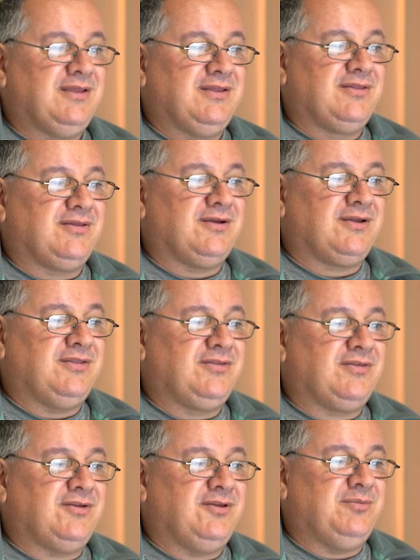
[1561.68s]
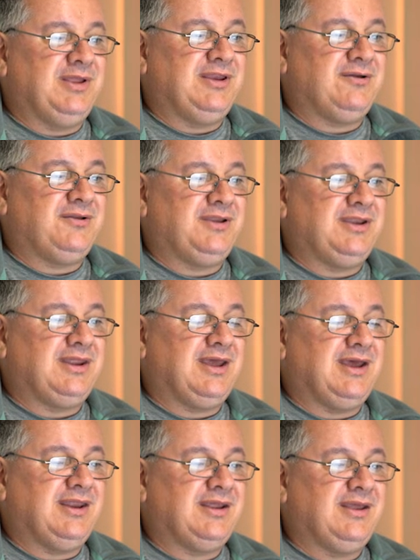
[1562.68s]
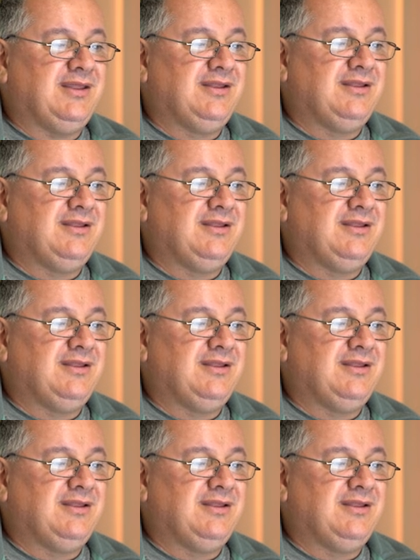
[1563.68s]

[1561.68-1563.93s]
so I can zoom in on the data